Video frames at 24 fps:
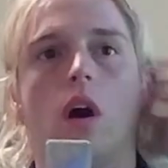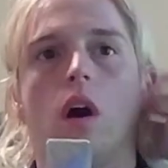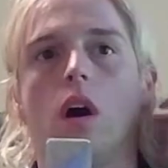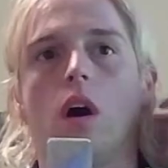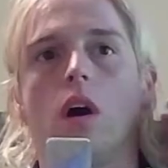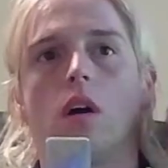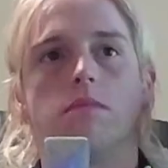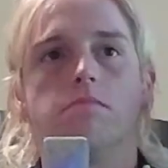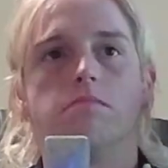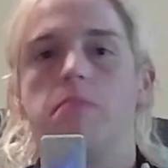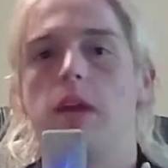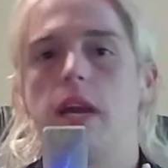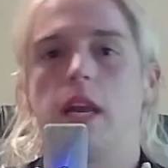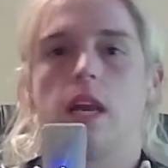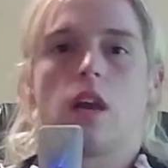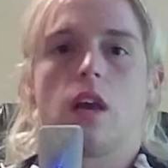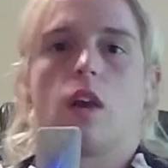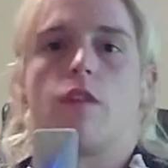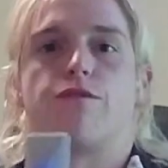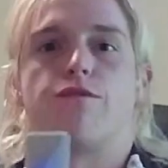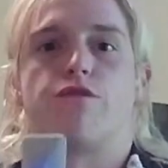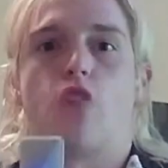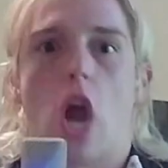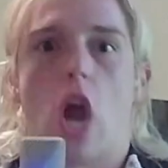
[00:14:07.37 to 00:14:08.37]
meeting
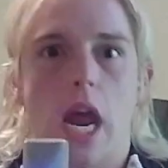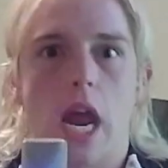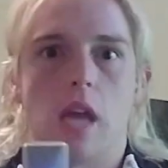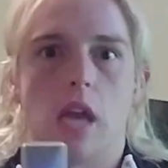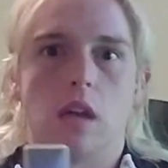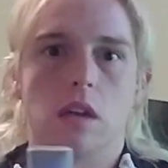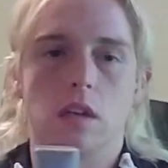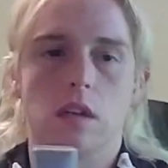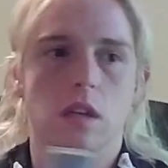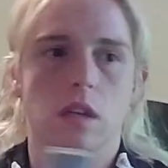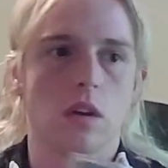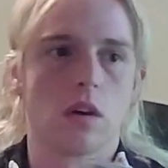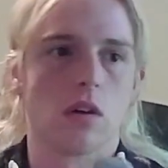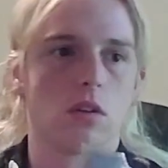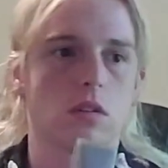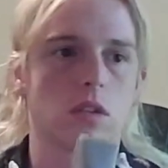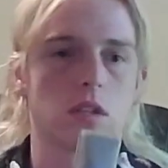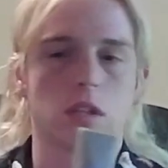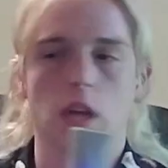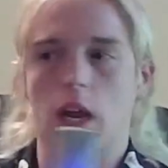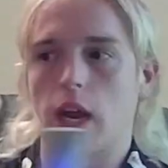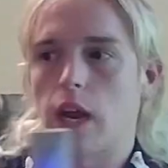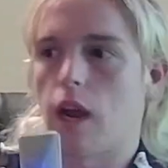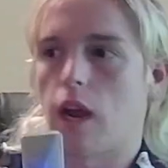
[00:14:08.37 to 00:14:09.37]
a friend,
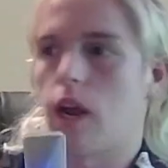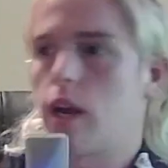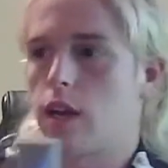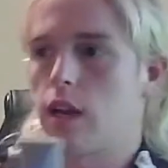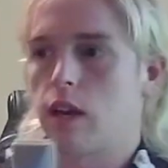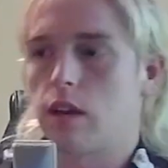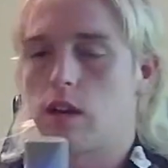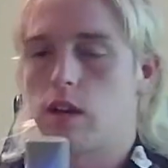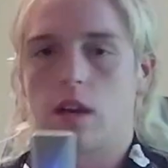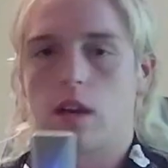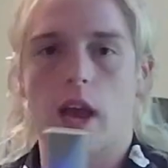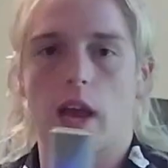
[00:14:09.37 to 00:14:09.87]
because I did